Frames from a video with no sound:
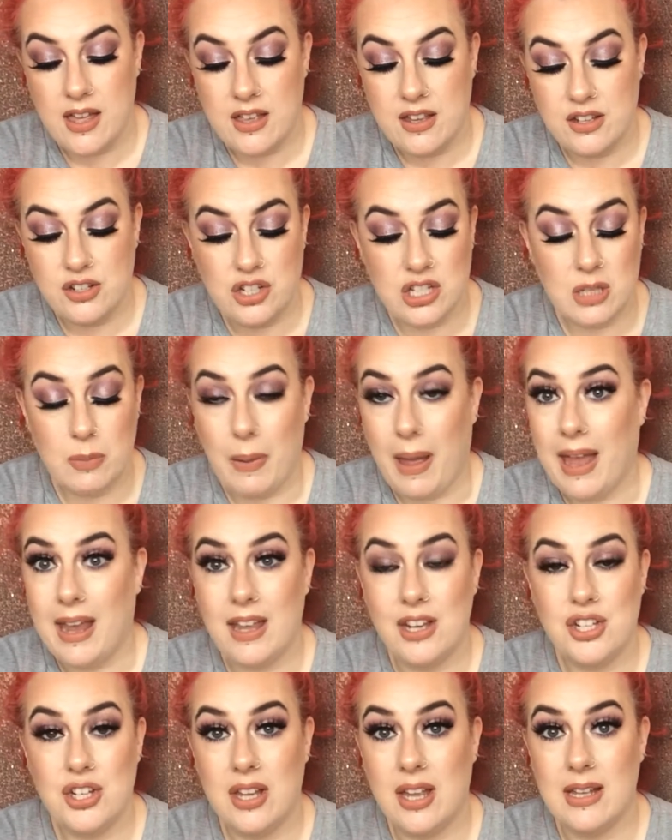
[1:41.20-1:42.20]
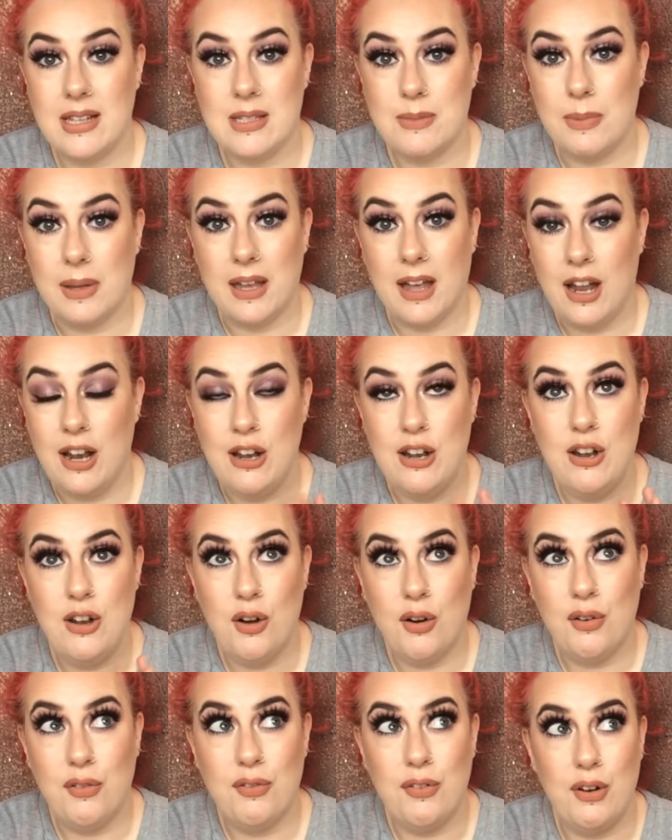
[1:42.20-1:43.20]
It's just the packaging gets me. I
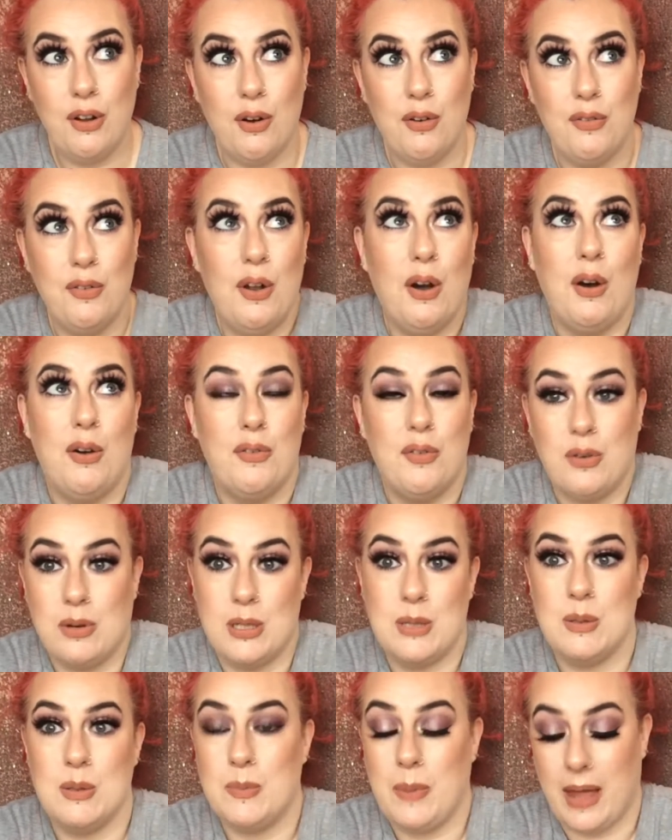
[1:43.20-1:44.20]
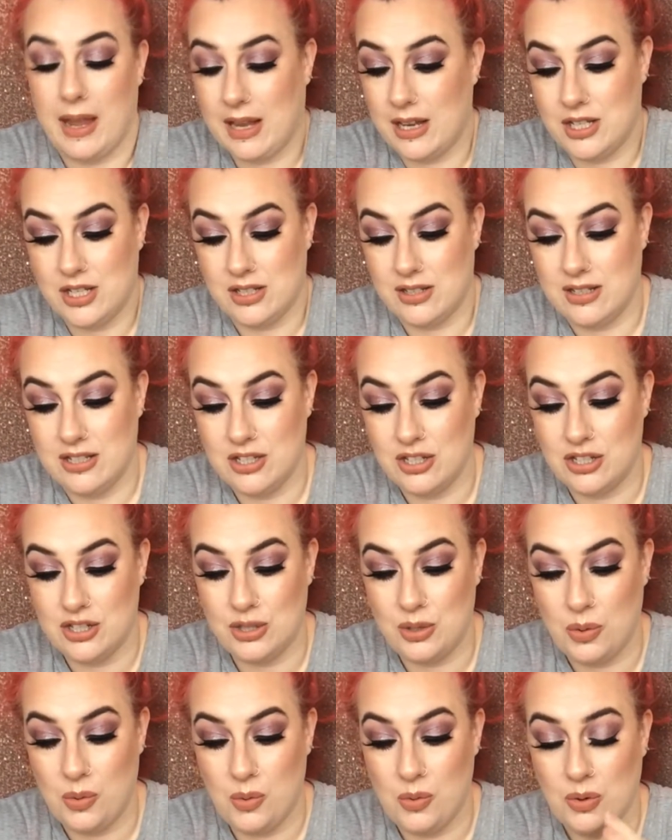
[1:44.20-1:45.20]
love Christmas packaging. It's just
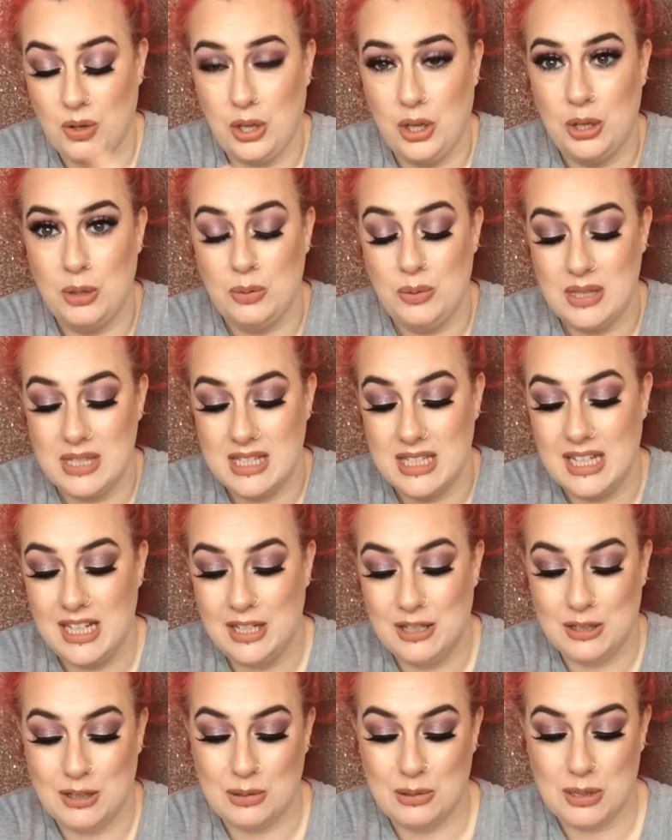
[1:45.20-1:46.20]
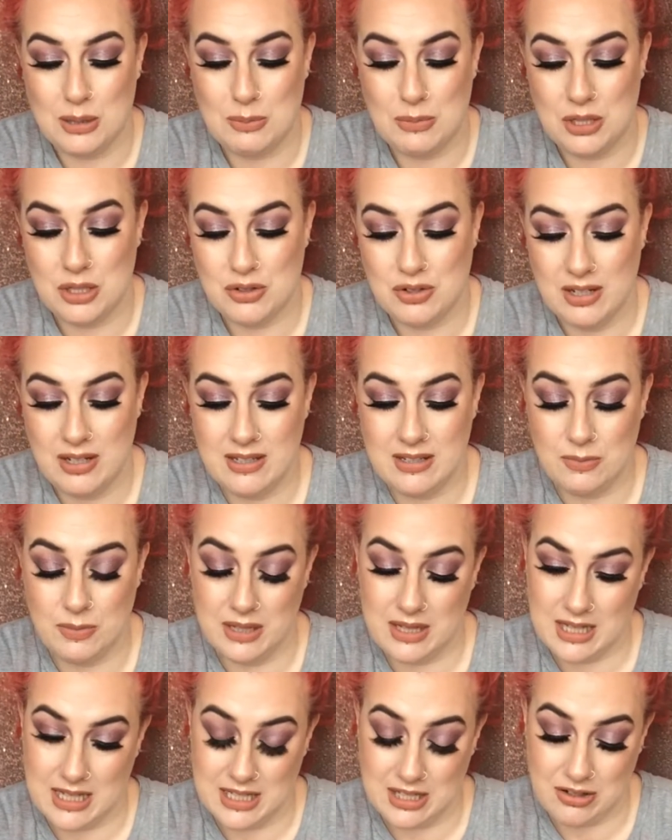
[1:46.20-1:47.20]
so cutesy. There's Christmas trees, and
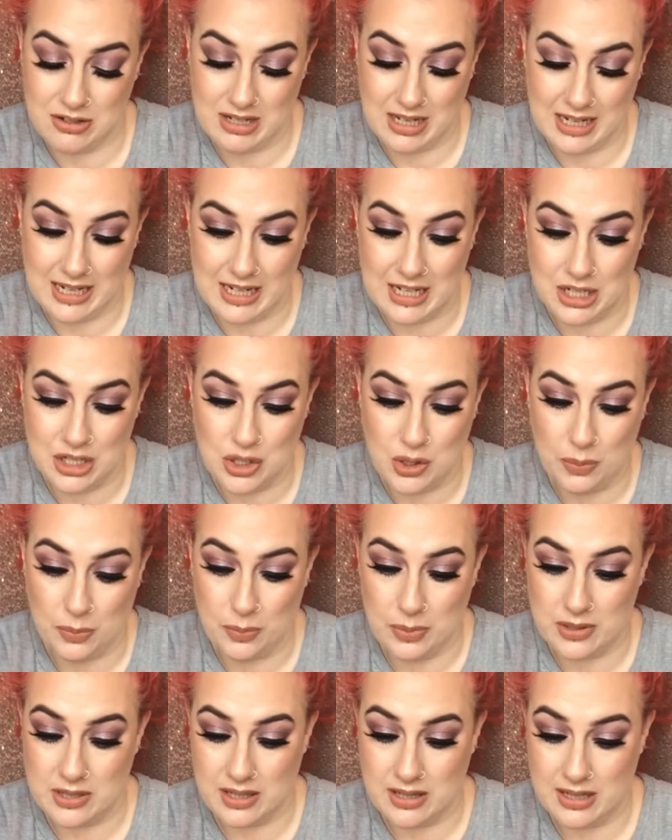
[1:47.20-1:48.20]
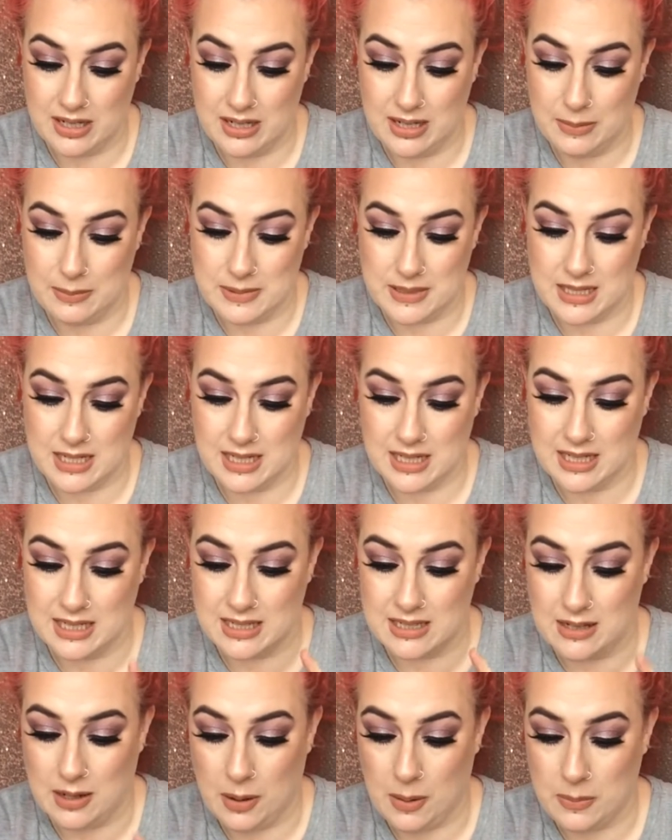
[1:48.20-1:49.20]
with this there's like little jumpers on the lipstick
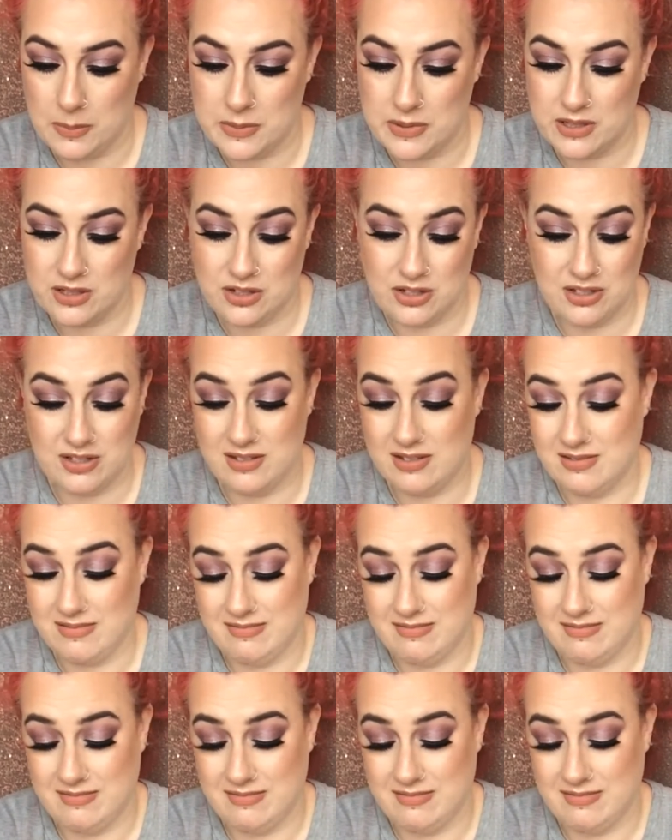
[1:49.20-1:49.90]
tops. It's just